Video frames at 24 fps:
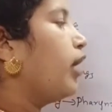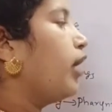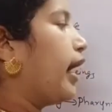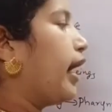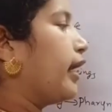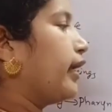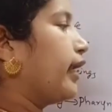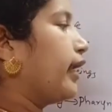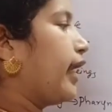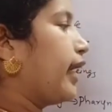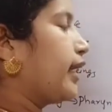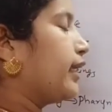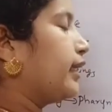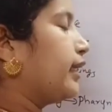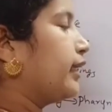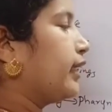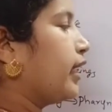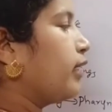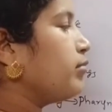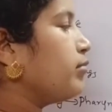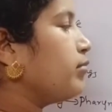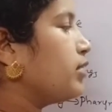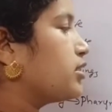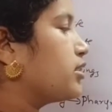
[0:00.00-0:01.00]
and night
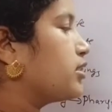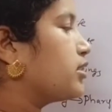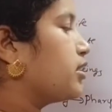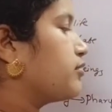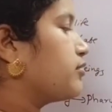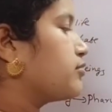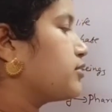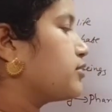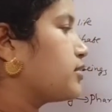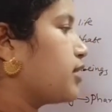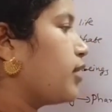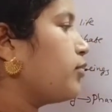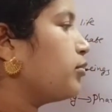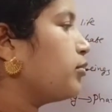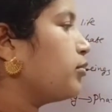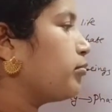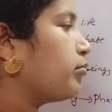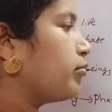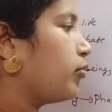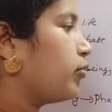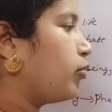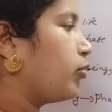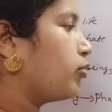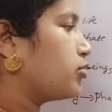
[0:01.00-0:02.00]
time it gives out
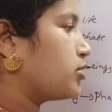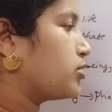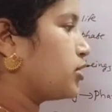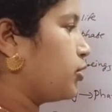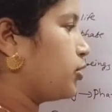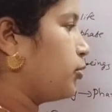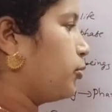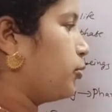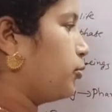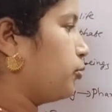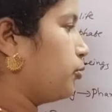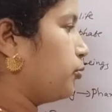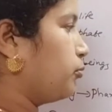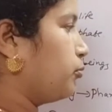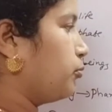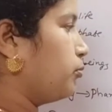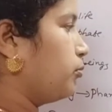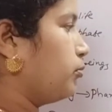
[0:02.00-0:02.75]
CO2